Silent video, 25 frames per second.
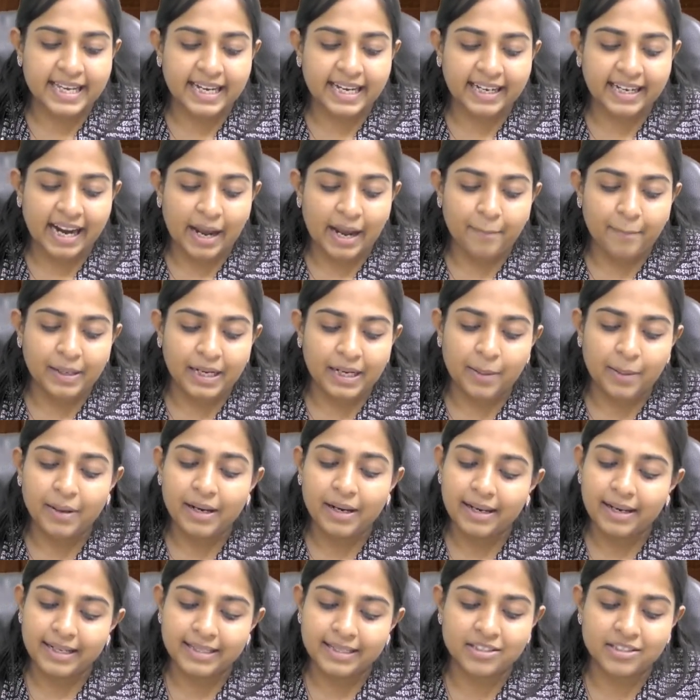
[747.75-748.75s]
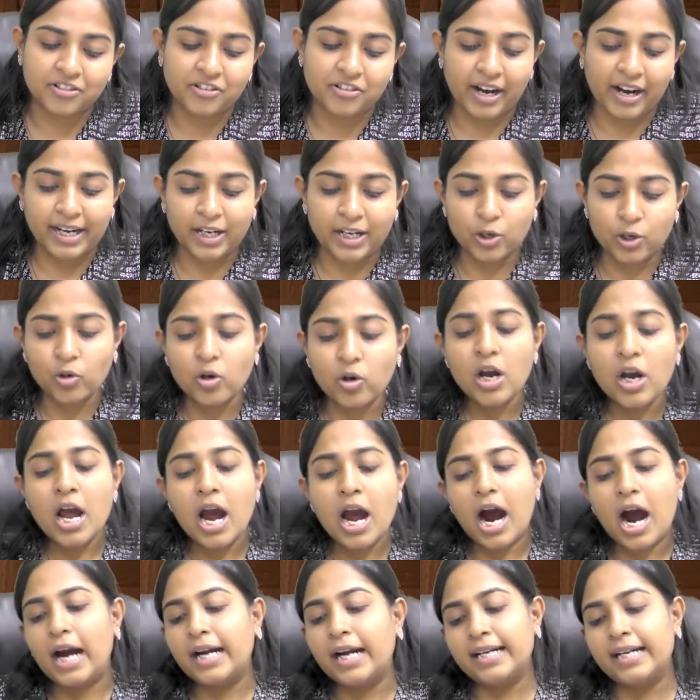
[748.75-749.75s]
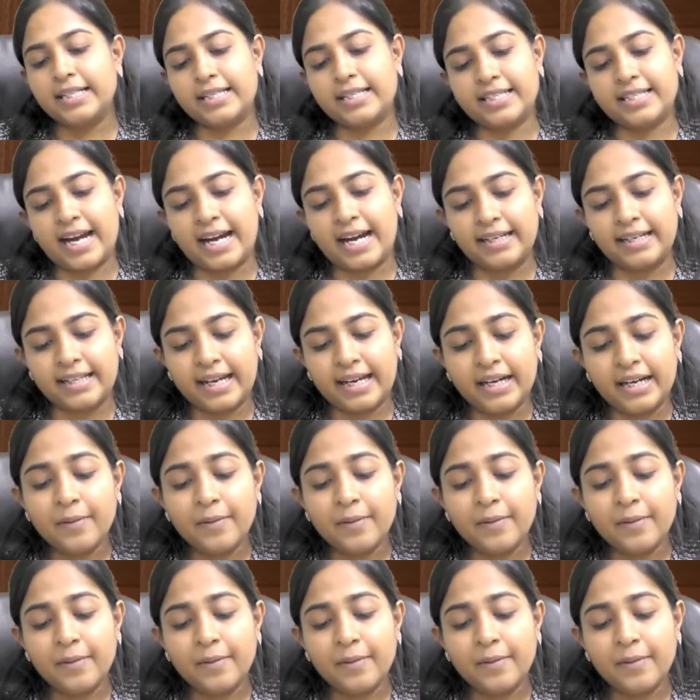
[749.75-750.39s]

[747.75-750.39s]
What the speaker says: applicable, let's try to understand that.